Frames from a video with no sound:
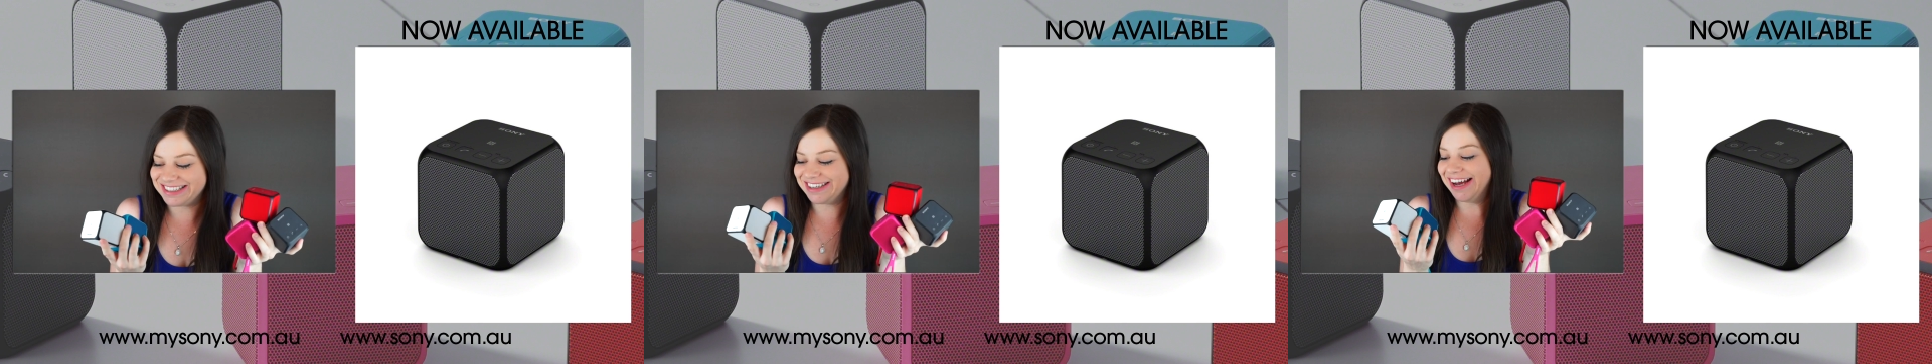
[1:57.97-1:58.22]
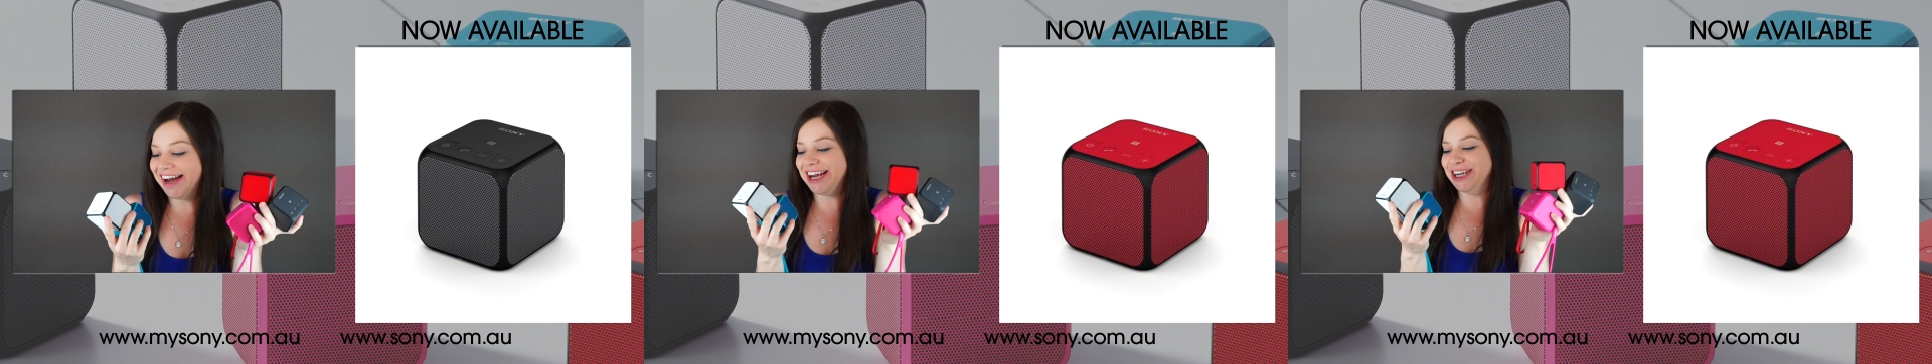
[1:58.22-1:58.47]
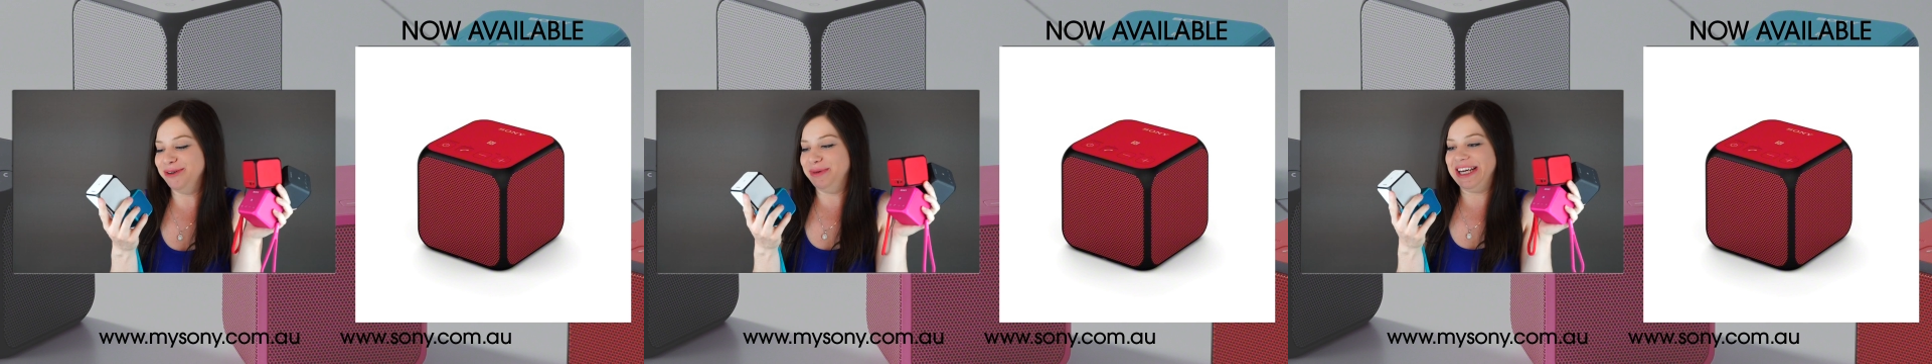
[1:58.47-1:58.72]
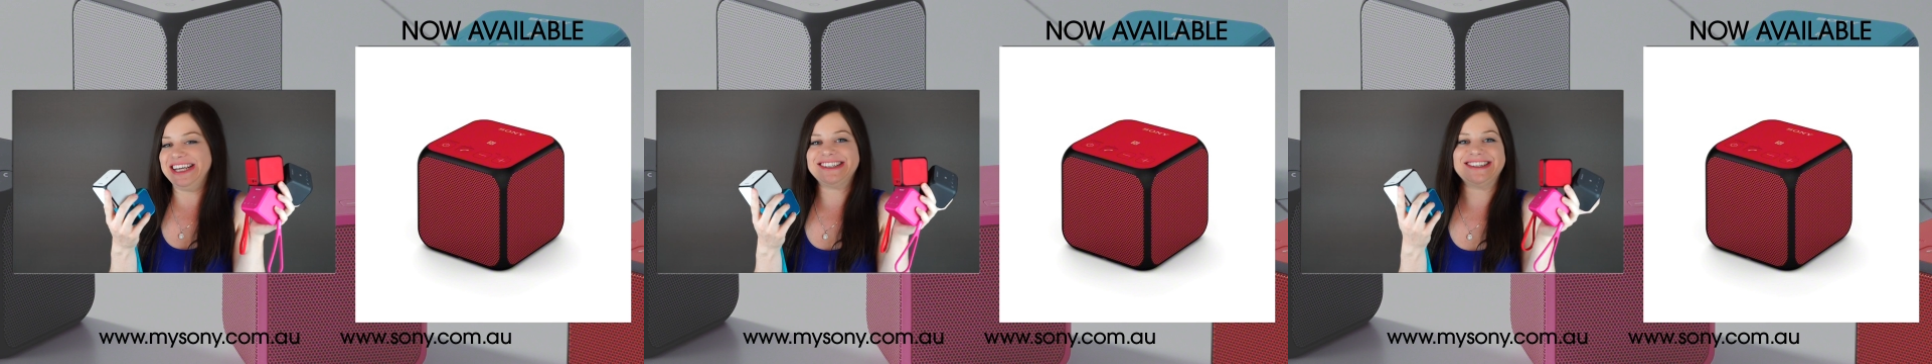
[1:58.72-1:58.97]
I am
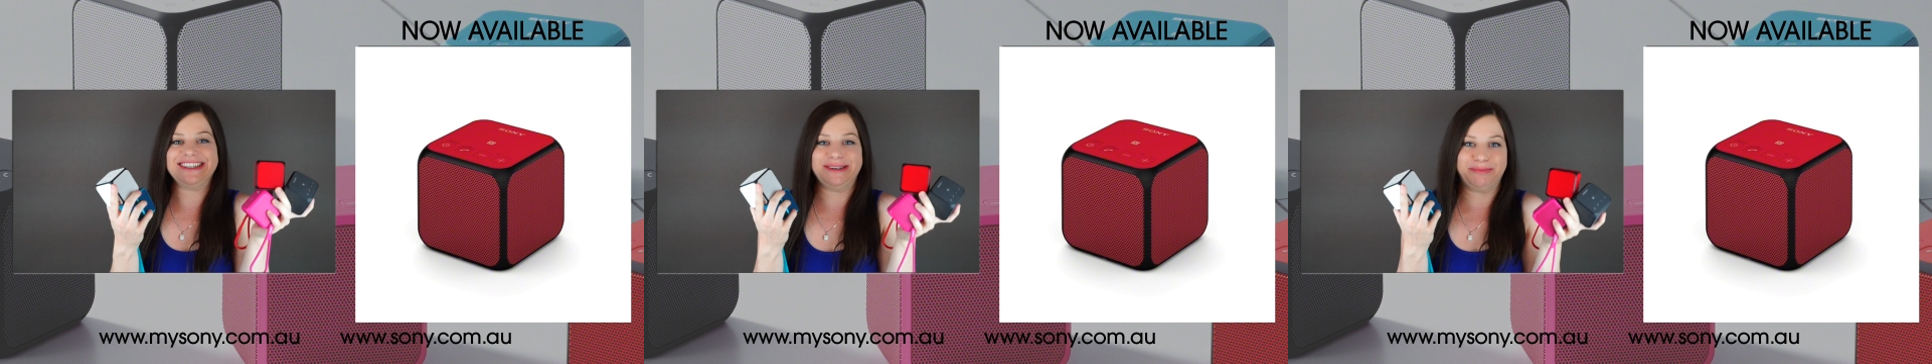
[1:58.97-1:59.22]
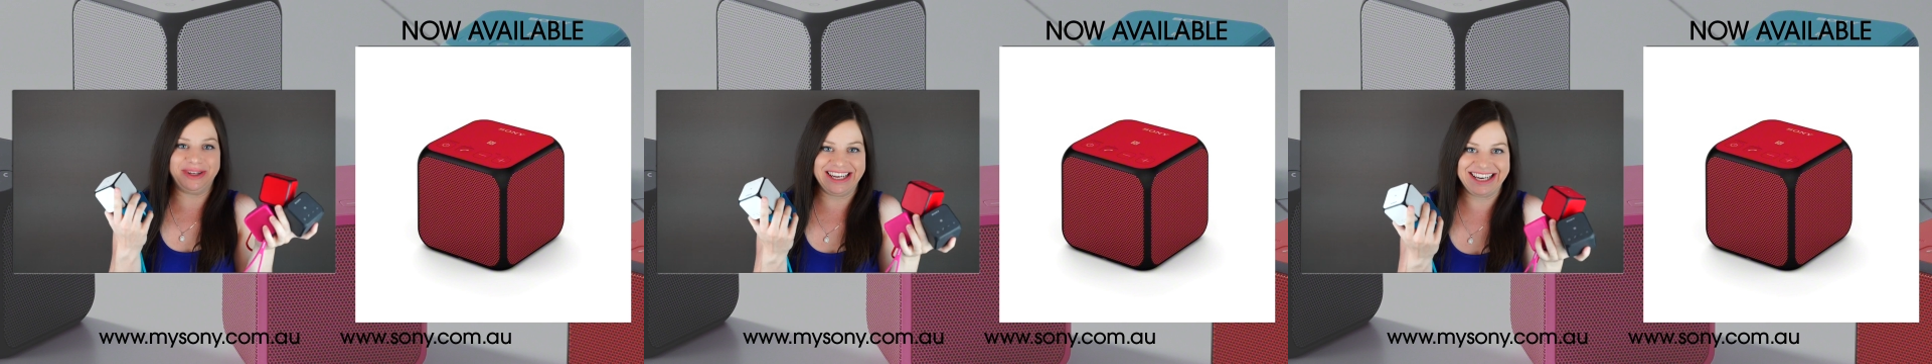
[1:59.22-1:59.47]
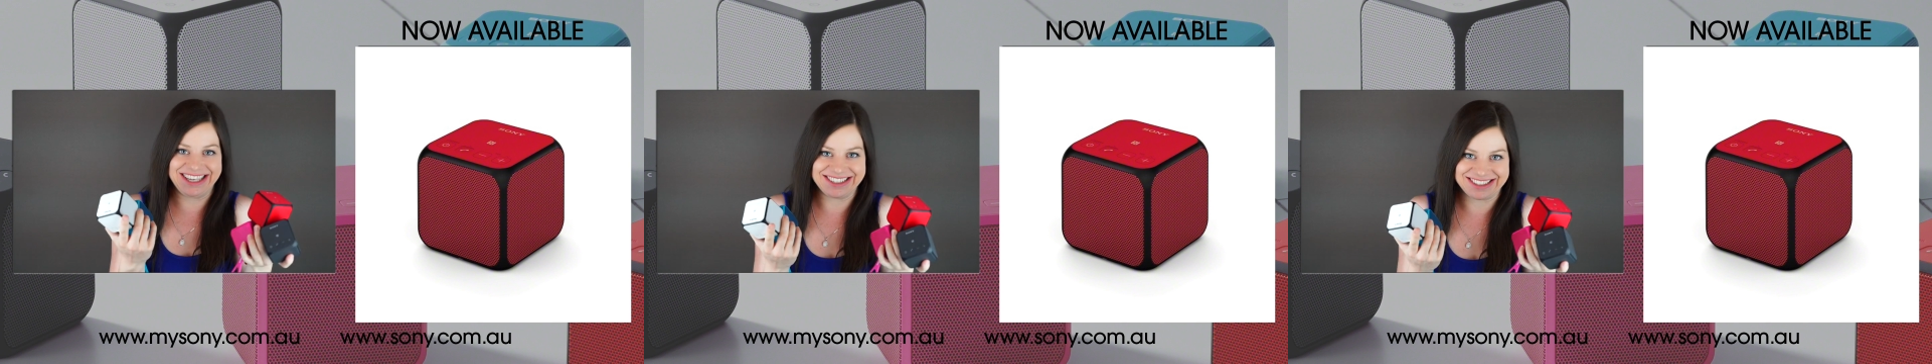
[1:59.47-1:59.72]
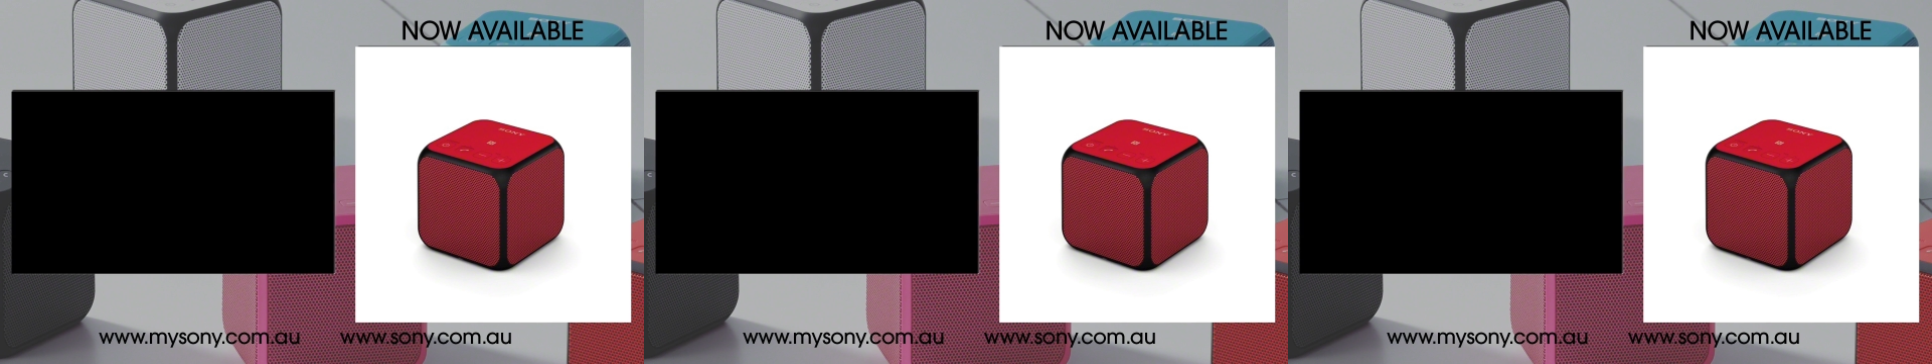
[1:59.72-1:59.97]
easily
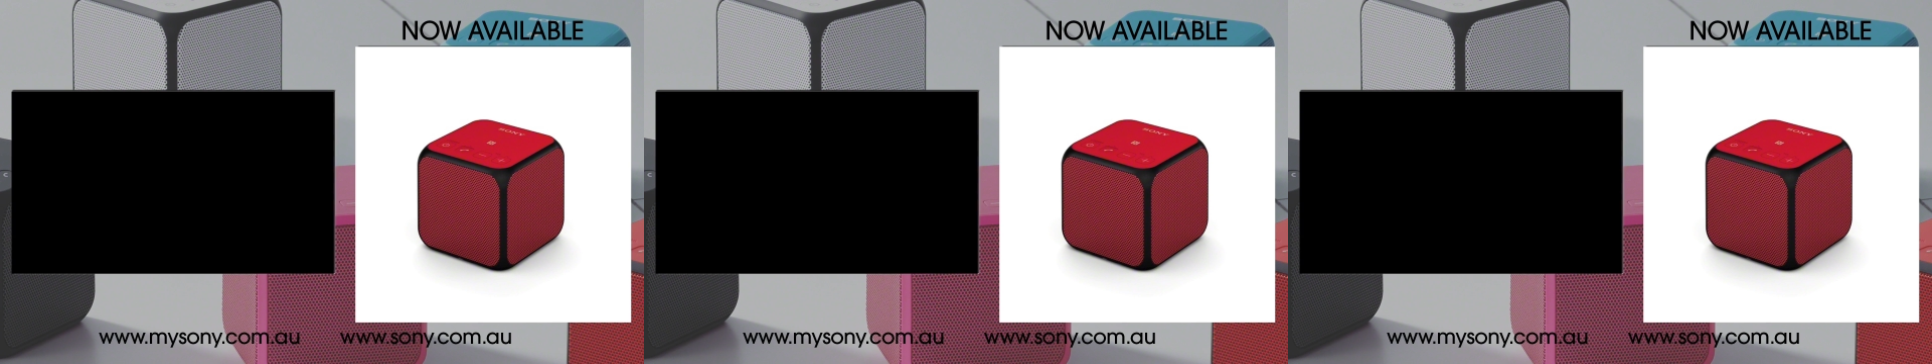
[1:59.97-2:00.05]
pleased.